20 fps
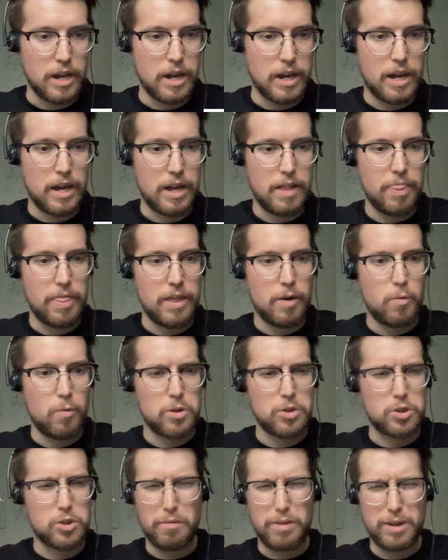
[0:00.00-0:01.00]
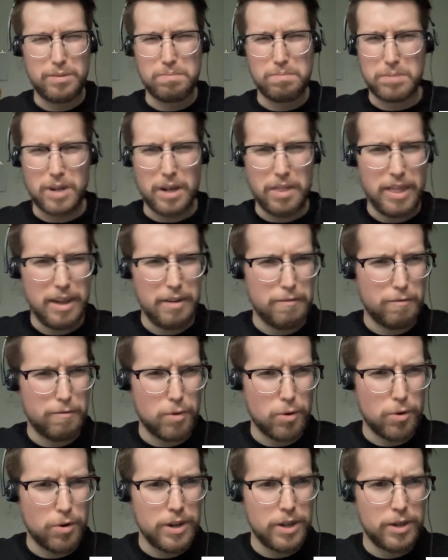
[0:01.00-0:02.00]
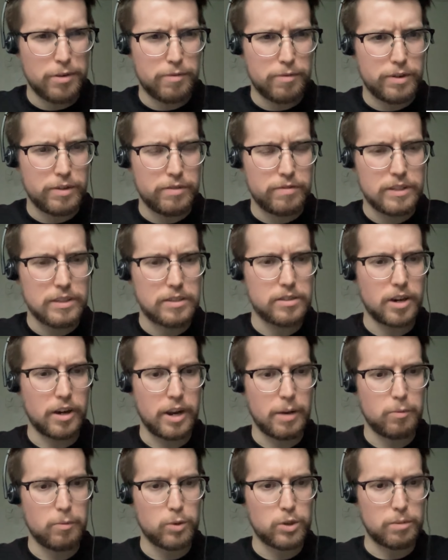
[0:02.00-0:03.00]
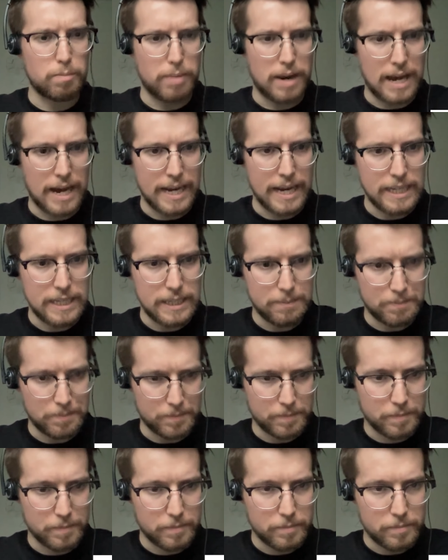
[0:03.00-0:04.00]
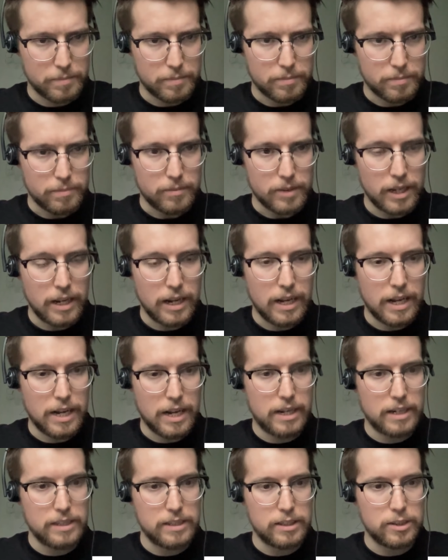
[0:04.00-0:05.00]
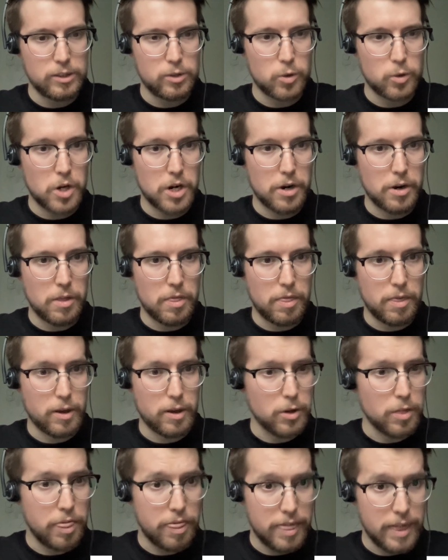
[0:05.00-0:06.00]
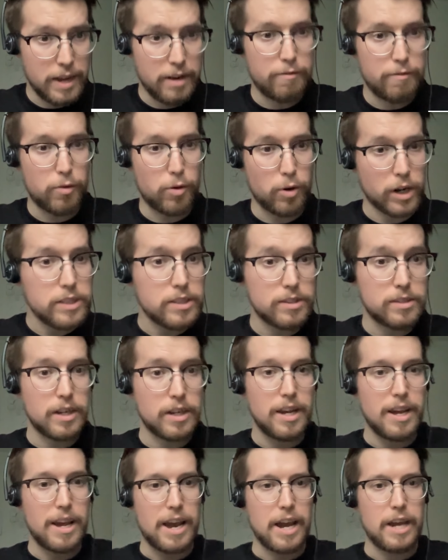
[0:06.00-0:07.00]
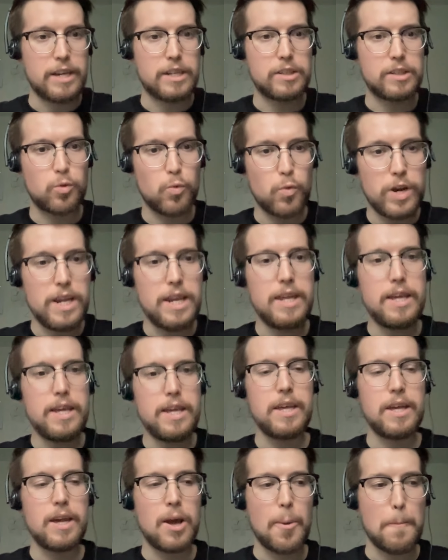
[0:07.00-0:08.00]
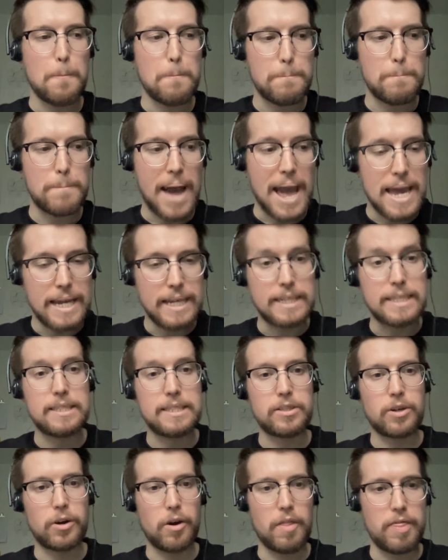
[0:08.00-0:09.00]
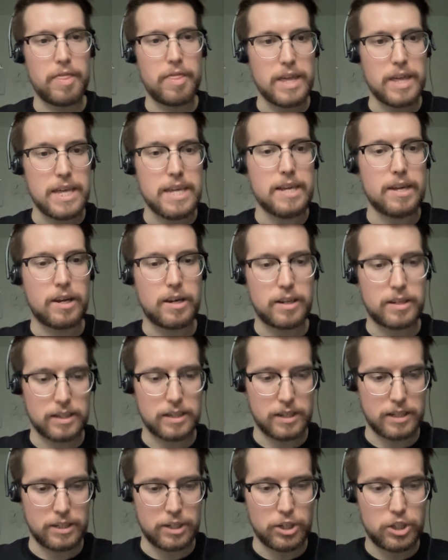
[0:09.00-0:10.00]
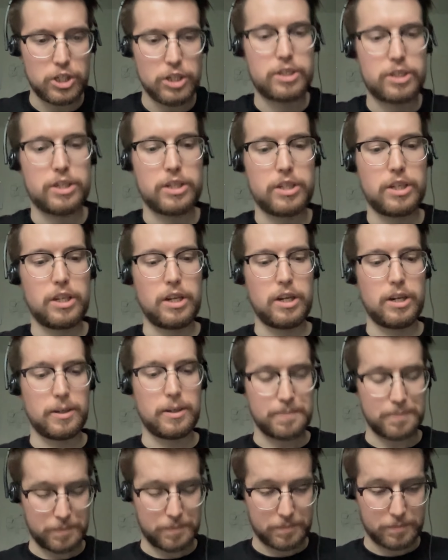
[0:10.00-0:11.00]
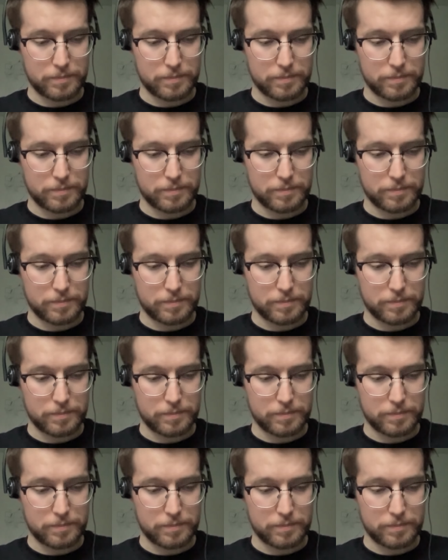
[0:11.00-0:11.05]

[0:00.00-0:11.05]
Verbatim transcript: And there was over, I think, 40 or 50 startups which applied. And the good thing for us, it is really based on the uh, digital